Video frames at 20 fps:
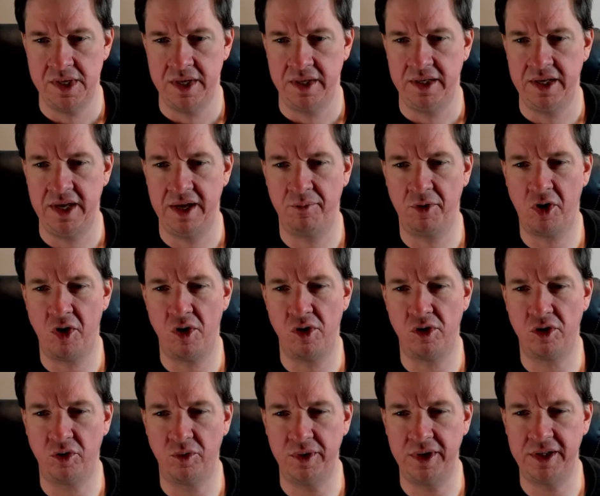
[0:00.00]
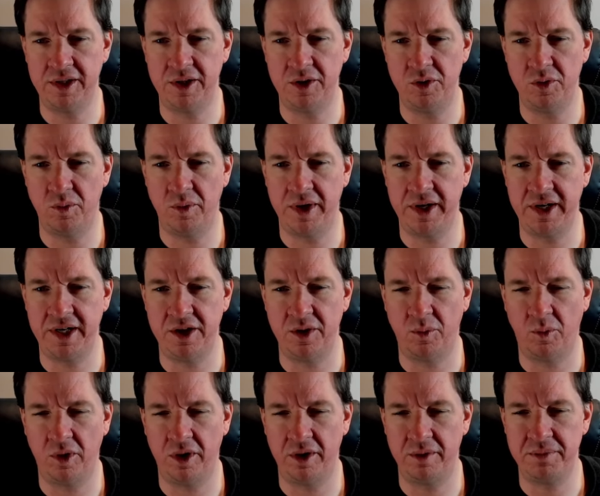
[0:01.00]
Yamagoro Green Loot went in your
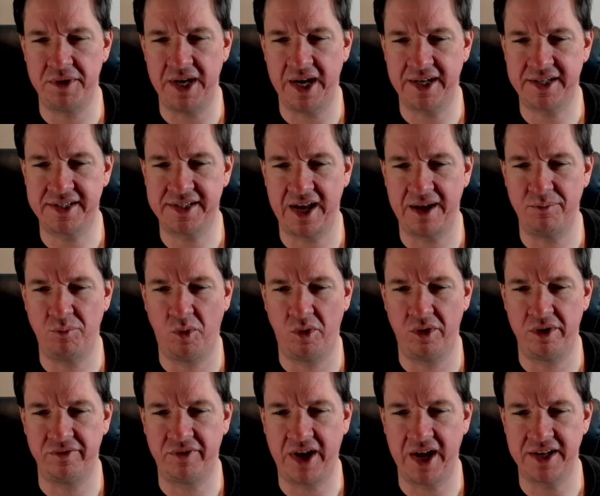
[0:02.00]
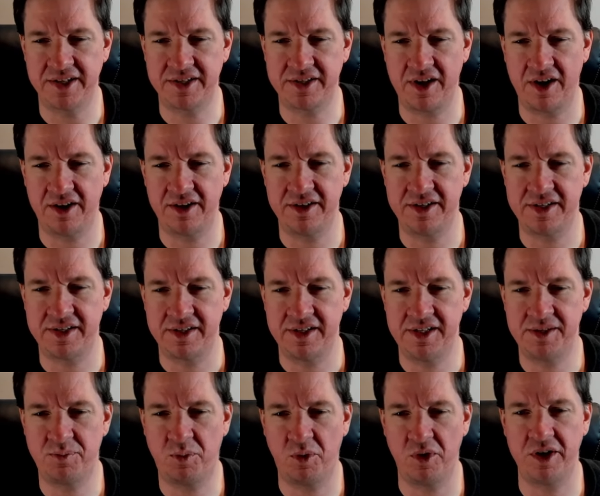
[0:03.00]
Worm deck sideboard of guest stars.
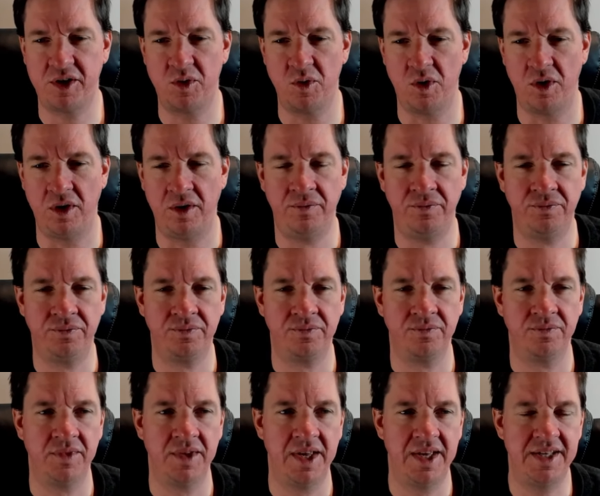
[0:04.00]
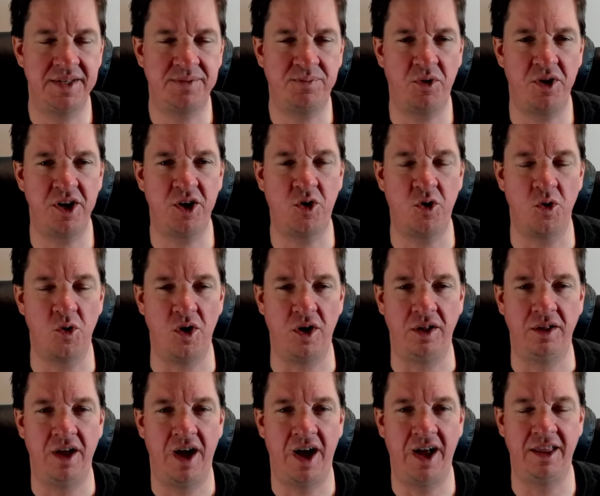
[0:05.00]
He's pretty cool. He's pretty
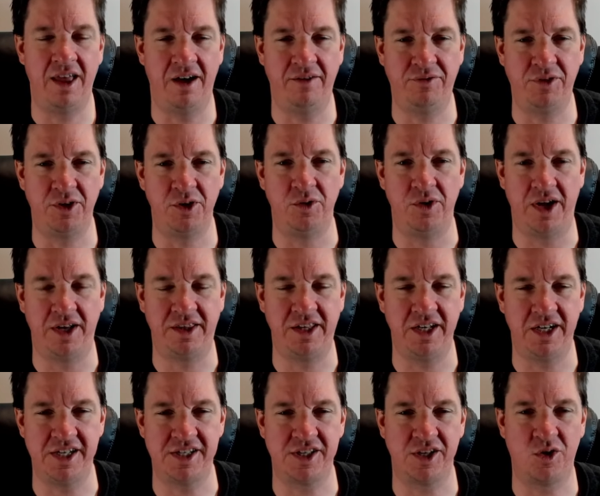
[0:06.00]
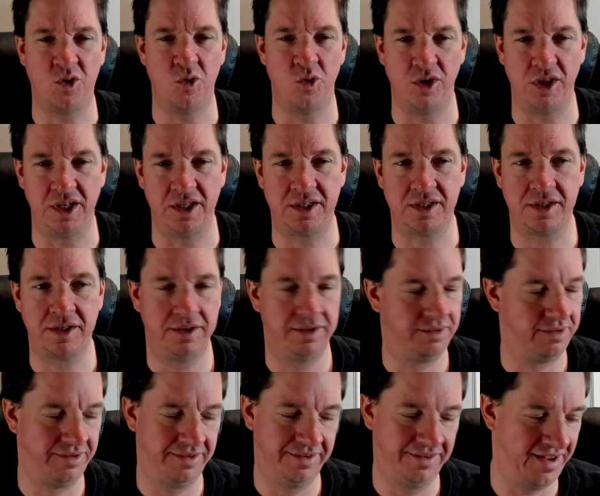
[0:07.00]
cool. I love Loot. I think he's the coolest.
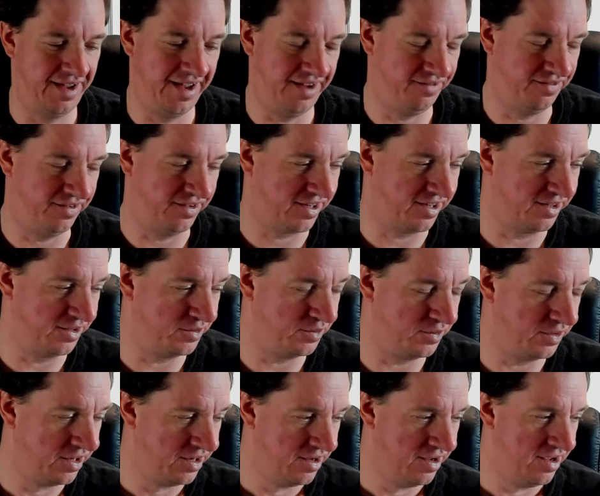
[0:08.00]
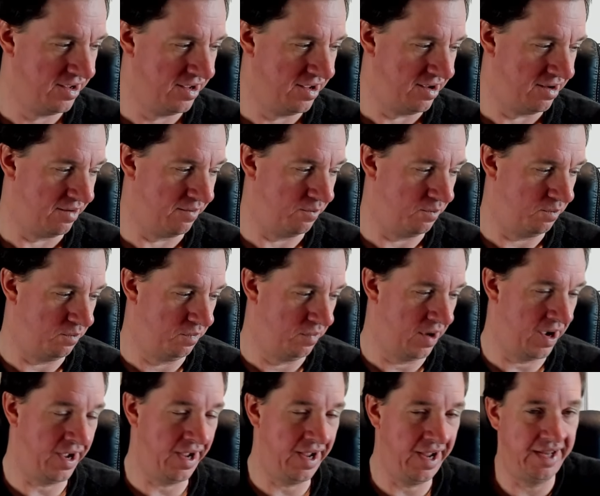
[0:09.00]
I hate fucking Loot.
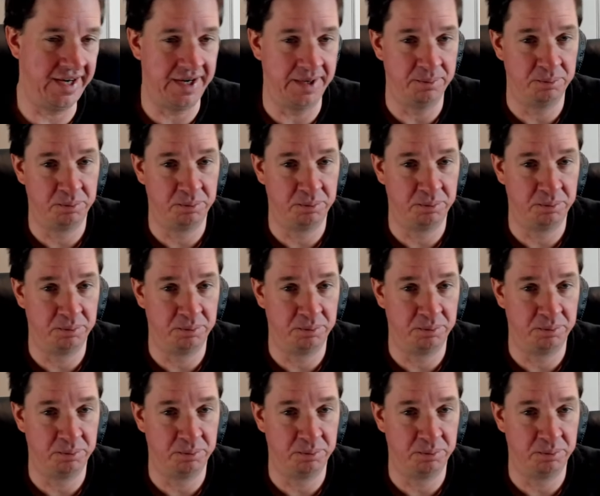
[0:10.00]
I hate it,